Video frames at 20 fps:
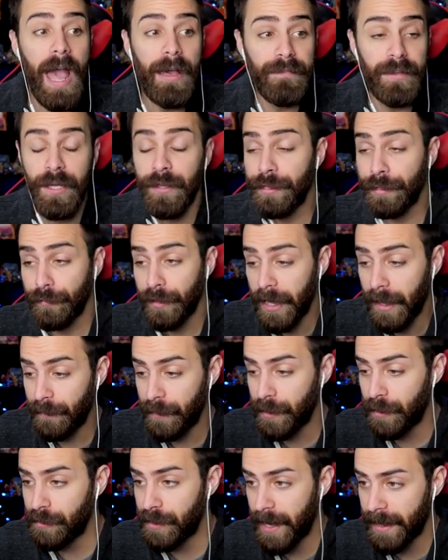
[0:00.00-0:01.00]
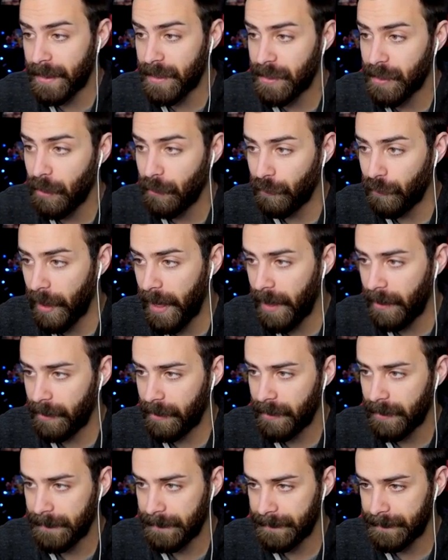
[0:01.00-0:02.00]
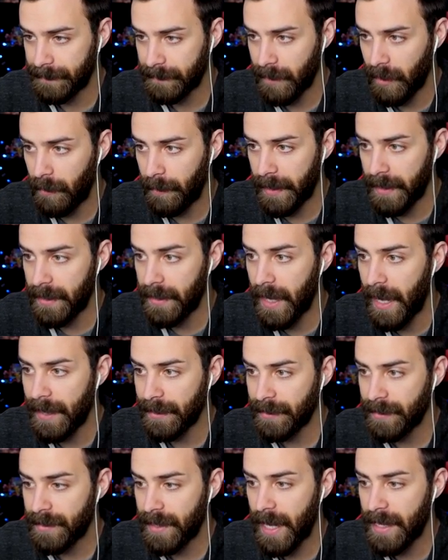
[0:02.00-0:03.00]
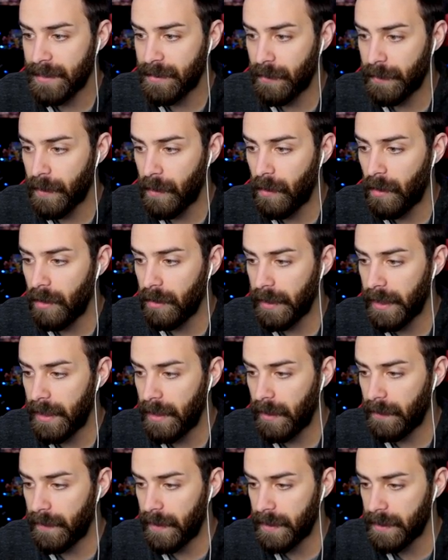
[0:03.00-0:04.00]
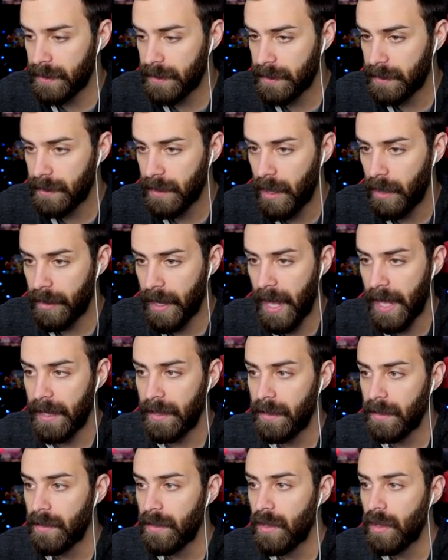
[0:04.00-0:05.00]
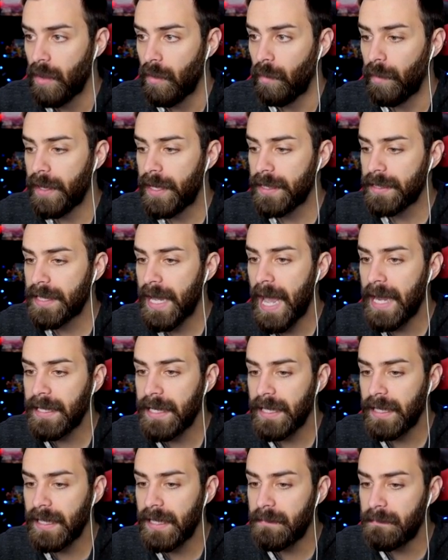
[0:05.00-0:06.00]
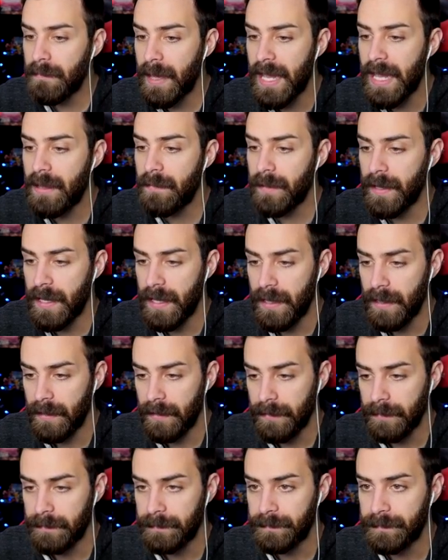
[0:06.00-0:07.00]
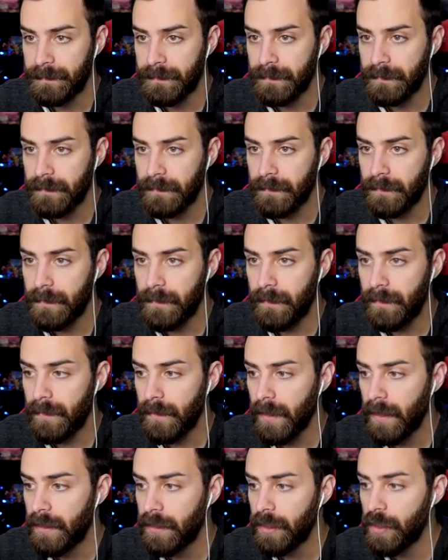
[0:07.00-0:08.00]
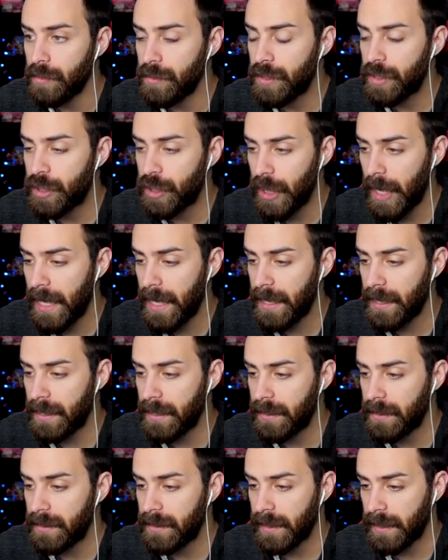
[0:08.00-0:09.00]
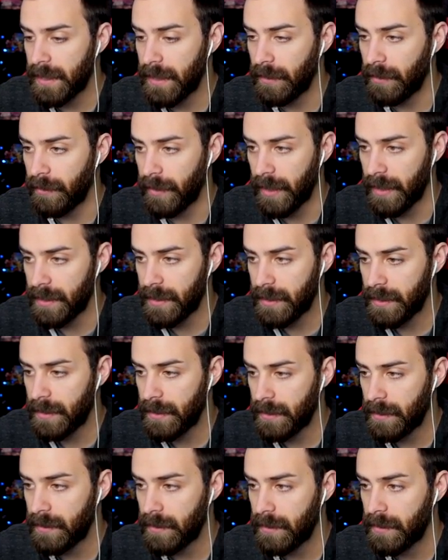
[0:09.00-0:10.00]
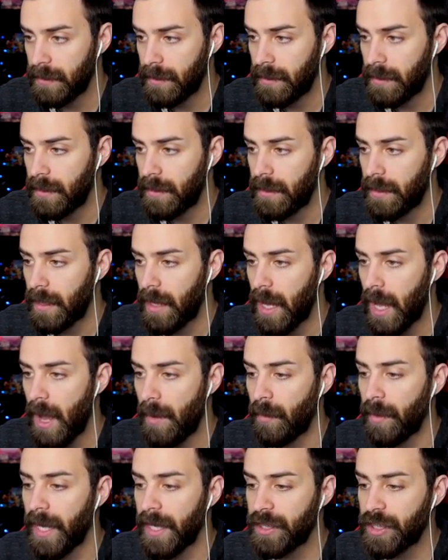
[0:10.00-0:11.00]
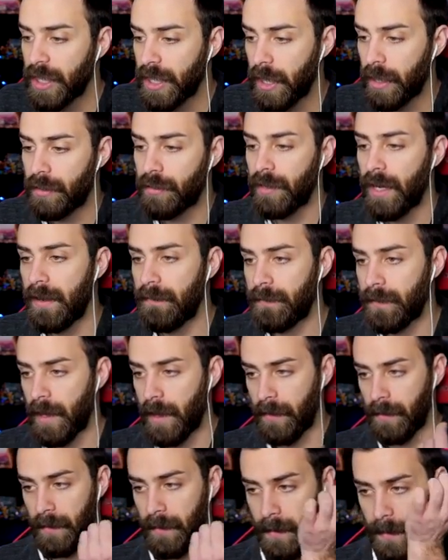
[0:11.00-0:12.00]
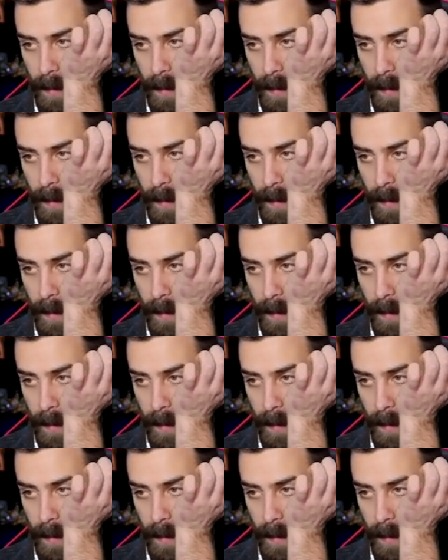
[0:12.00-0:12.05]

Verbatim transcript: Having a three of in your deck is so rare. Oh my gosh, this guy's going all in on this. Okay, we can technically maybe use Jain to kill this. Uh, we got to check our grave though.